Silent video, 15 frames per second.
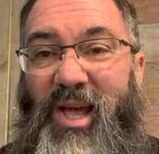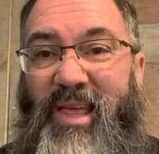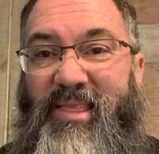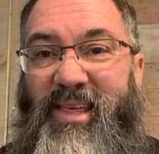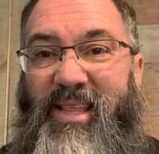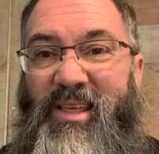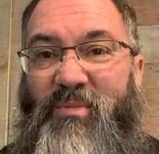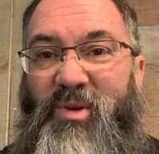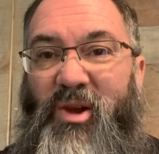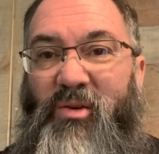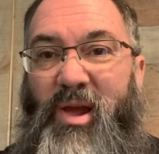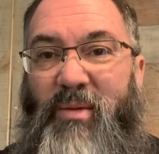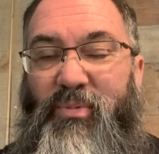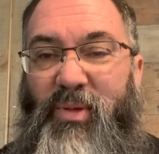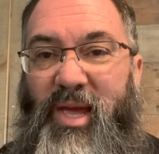I think that'd be a
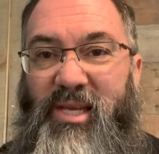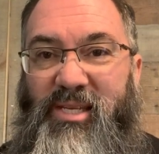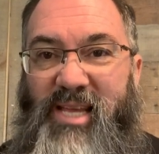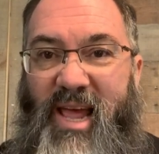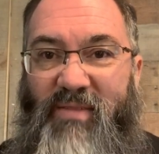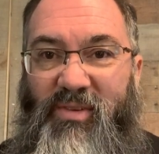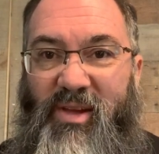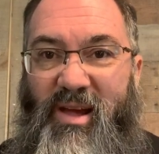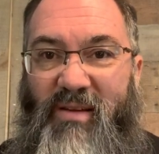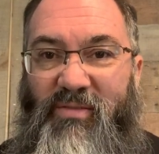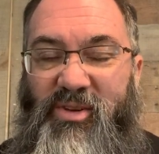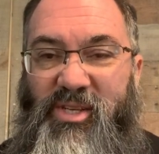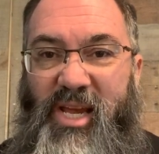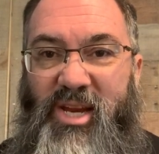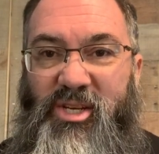great place to have the
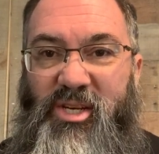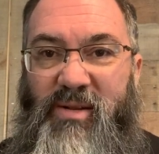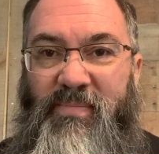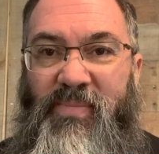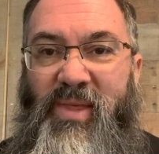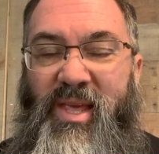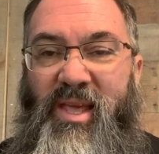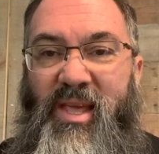conversation.